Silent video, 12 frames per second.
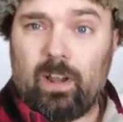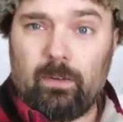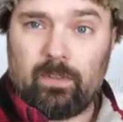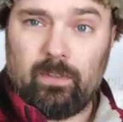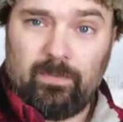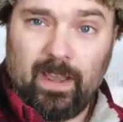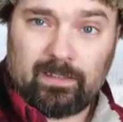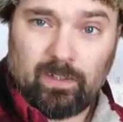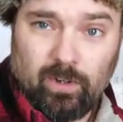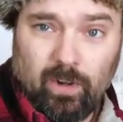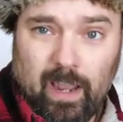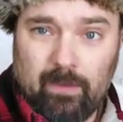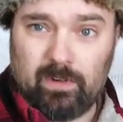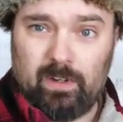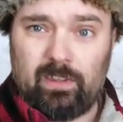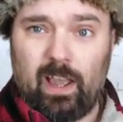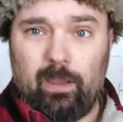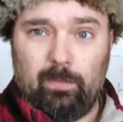cover the fact that you're having a
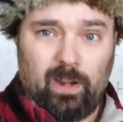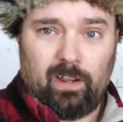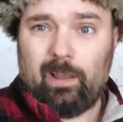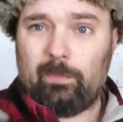diabetic